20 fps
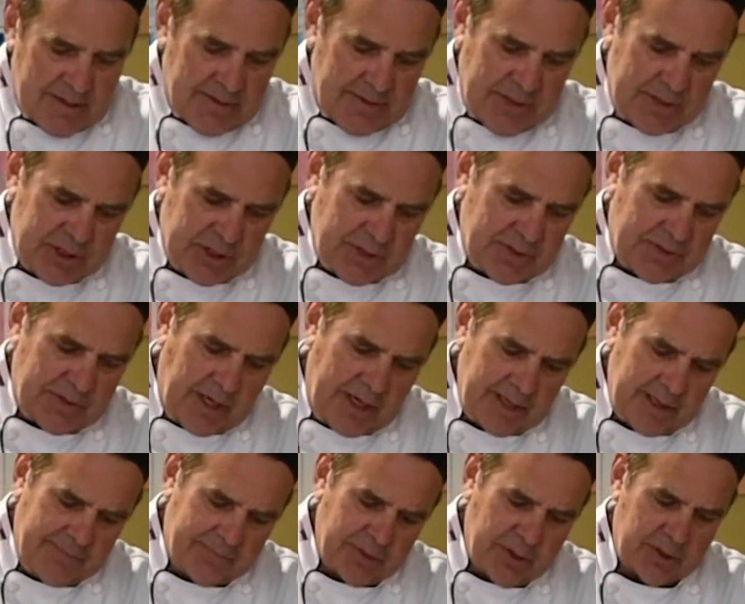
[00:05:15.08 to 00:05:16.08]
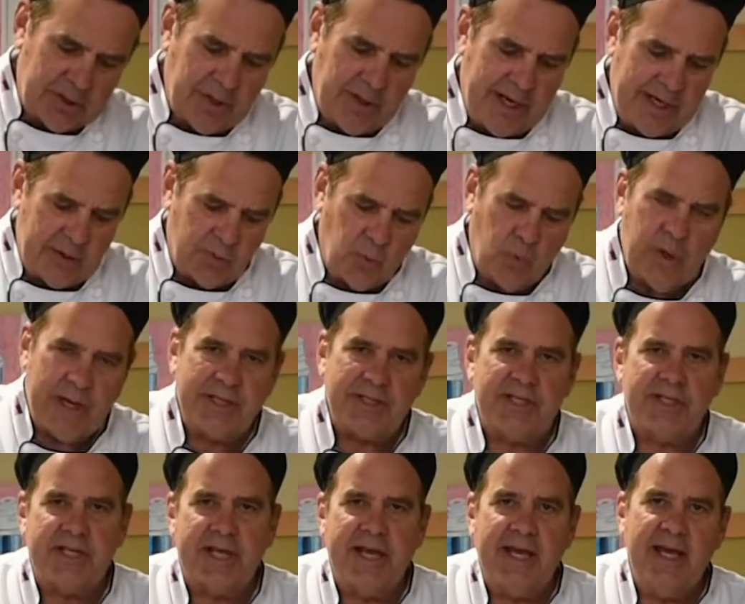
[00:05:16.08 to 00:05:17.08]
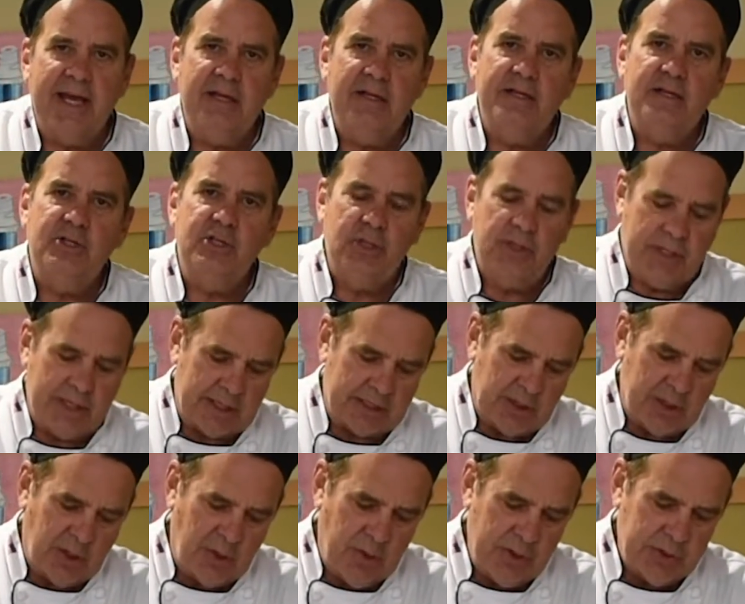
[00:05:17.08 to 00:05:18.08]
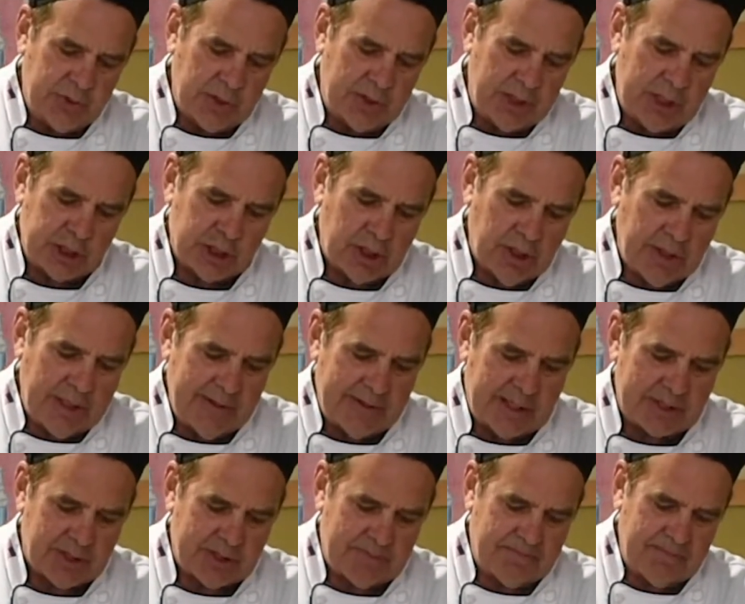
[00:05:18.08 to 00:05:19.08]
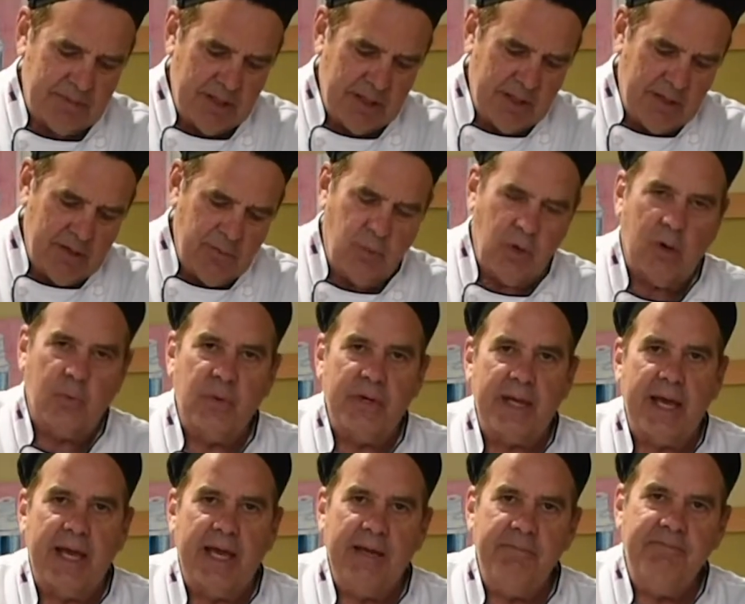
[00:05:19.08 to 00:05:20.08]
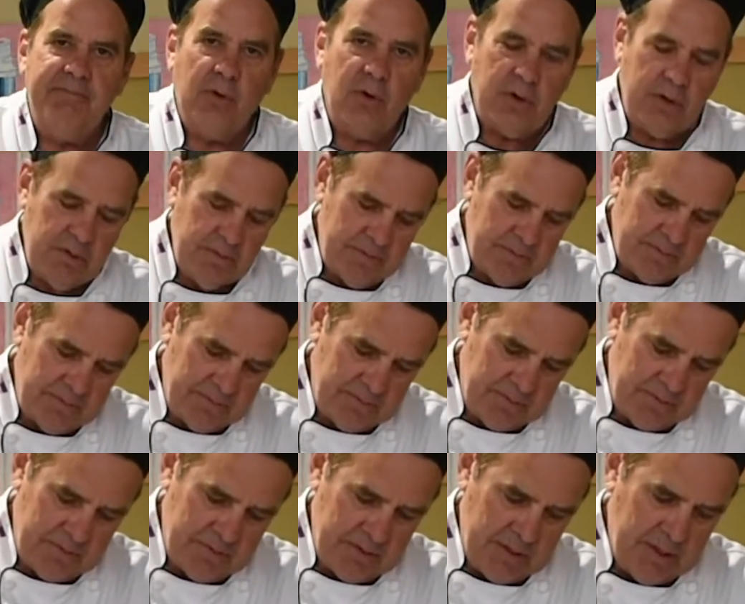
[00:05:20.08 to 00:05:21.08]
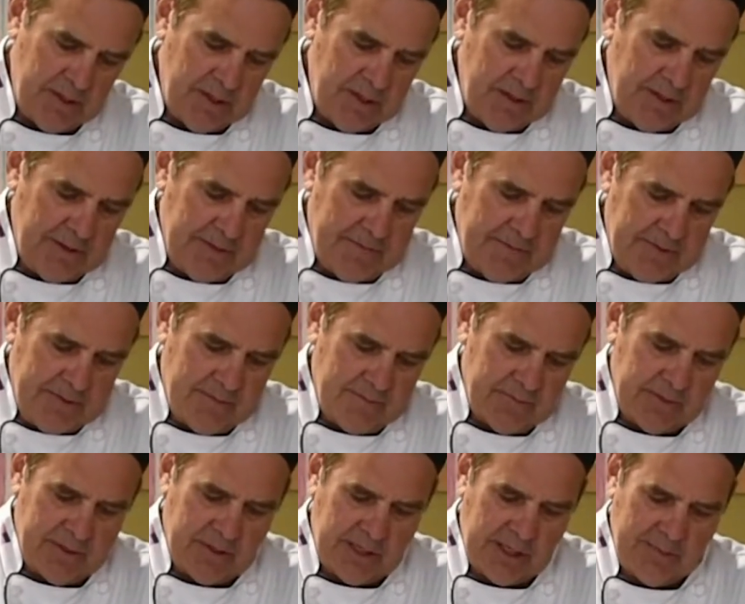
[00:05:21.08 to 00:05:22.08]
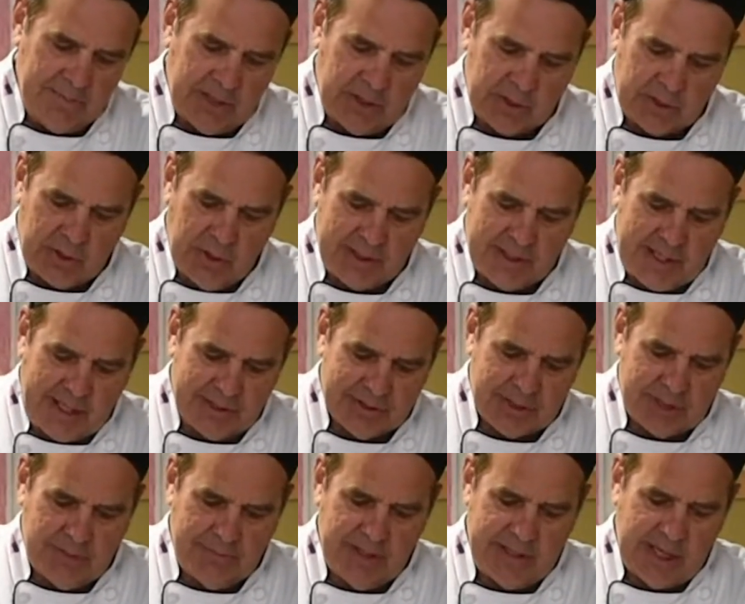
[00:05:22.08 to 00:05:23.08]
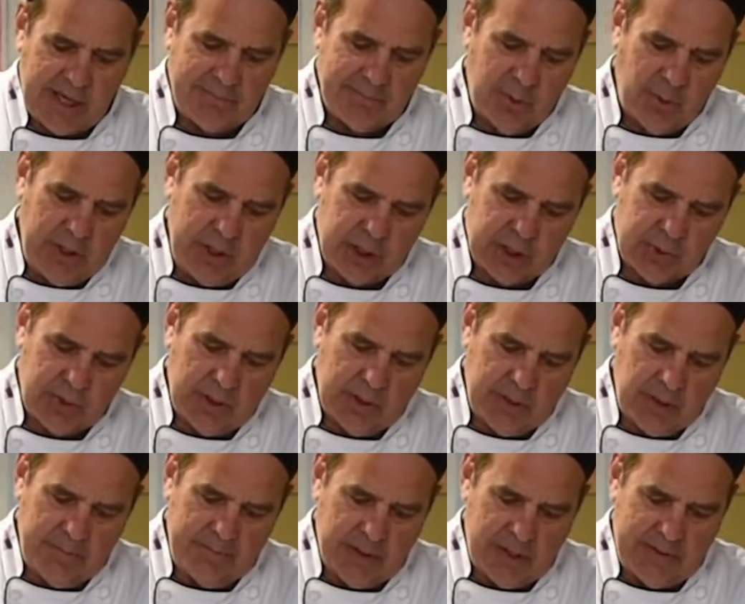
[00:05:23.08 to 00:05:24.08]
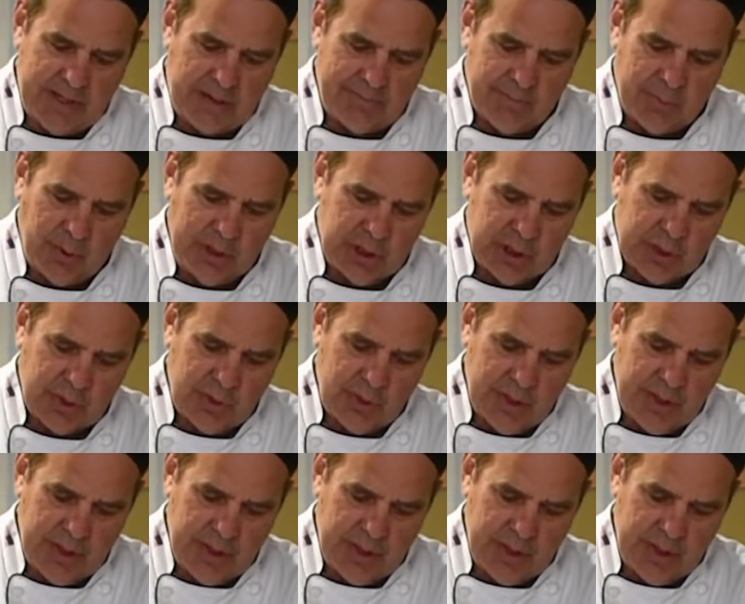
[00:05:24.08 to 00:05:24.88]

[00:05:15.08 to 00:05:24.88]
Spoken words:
This should kind of look like wet sand as you get going traditionally. That's what we aim for. And I'm going to cook out some of that moisture, a little bit of that moisture